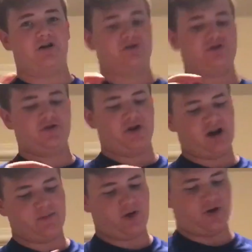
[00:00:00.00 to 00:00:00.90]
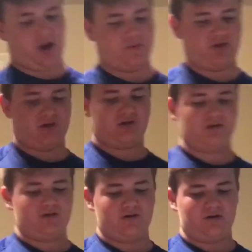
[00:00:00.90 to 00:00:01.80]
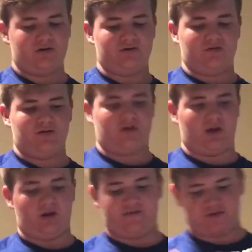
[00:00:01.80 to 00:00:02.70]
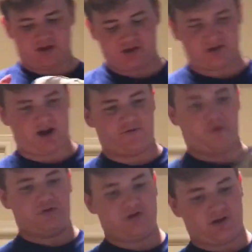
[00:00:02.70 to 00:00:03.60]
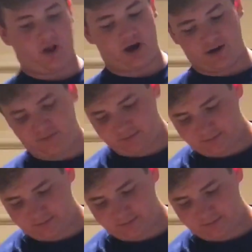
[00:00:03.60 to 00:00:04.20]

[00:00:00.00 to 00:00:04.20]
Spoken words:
out to the dude on eBay who gave me these. I love these and I've worn these a lot.